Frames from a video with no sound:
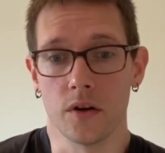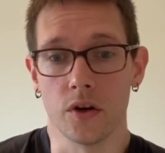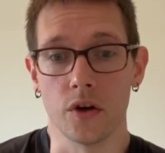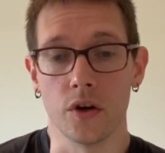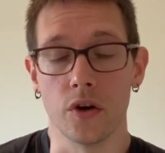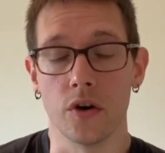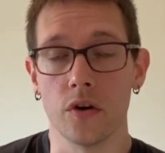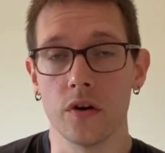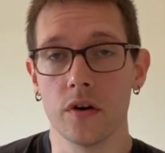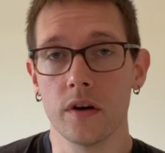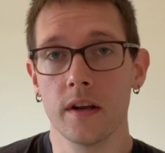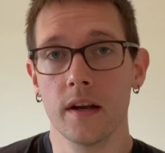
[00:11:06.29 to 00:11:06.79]

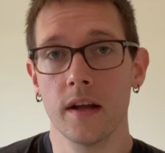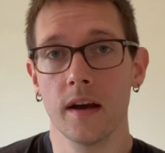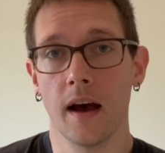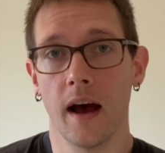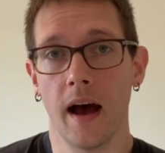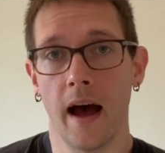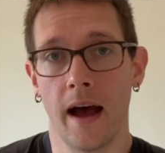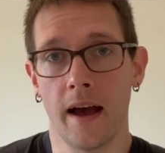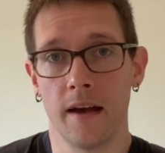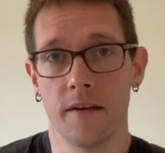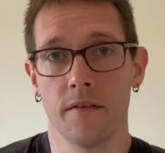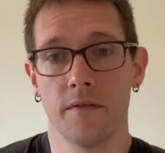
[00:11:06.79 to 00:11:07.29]
good
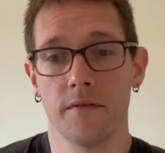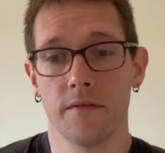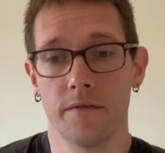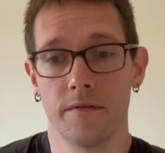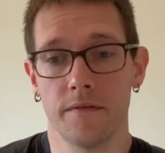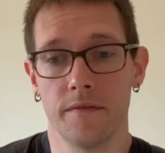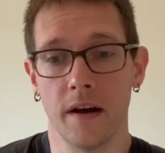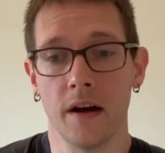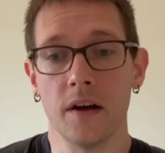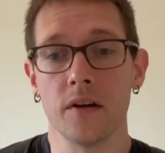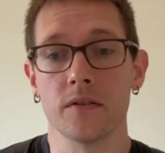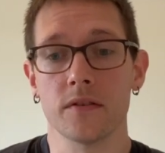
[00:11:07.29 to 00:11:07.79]
I've
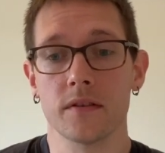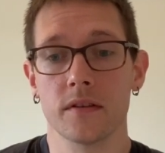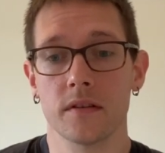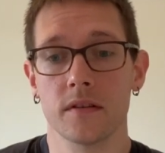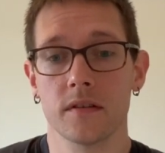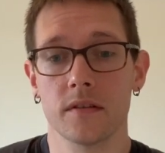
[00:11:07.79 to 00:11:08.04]
felt